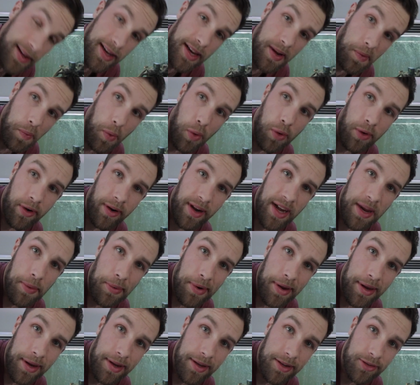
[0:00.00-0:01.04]
any water
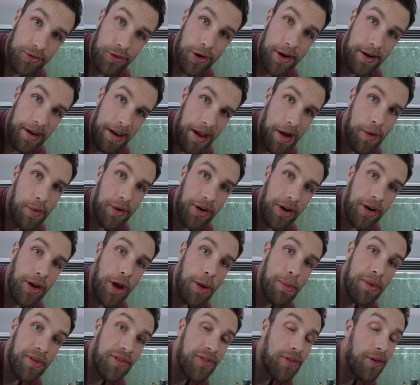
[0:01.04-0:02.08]
anywhere, because right now I want to
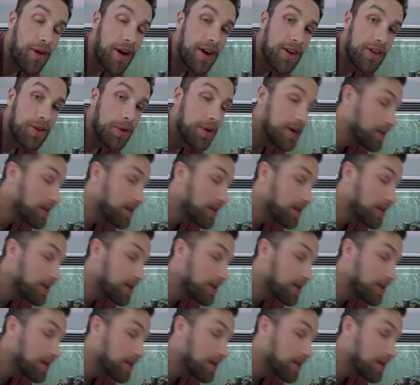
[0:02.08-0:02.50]
know before I do